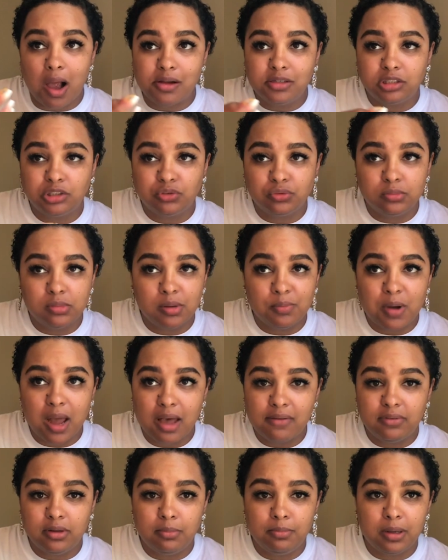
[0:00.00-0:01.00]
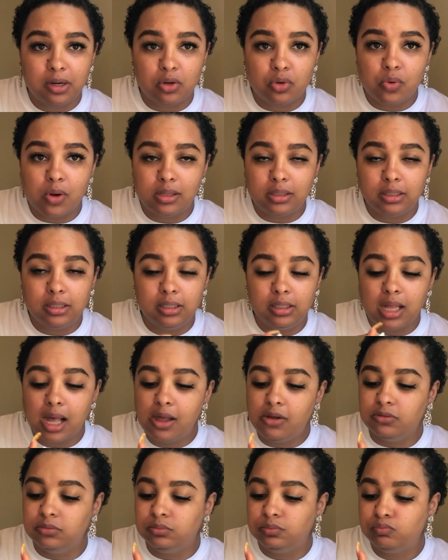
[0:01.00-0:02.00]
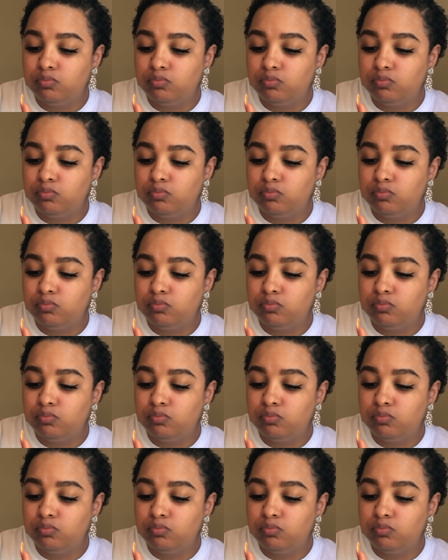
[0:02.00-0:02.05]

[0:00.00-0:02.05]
I just remember having a better quality life